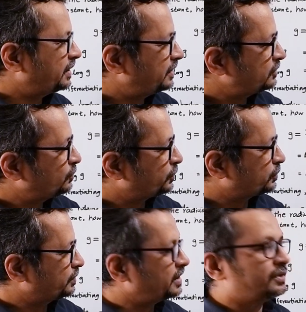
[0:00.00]
is going
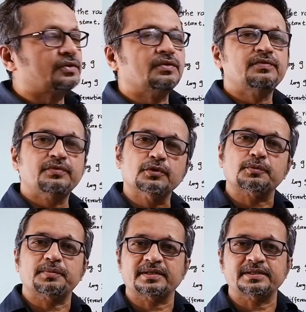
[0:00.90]
to be
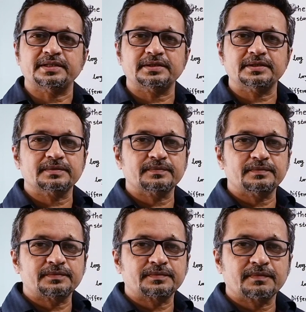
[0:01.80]
4%,
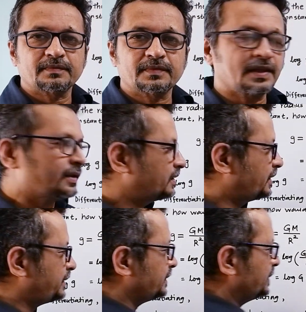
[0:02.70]

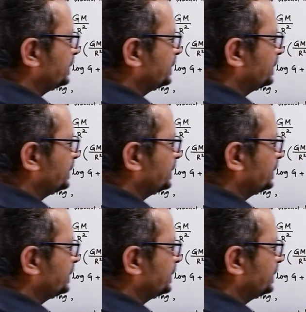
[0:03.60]
right?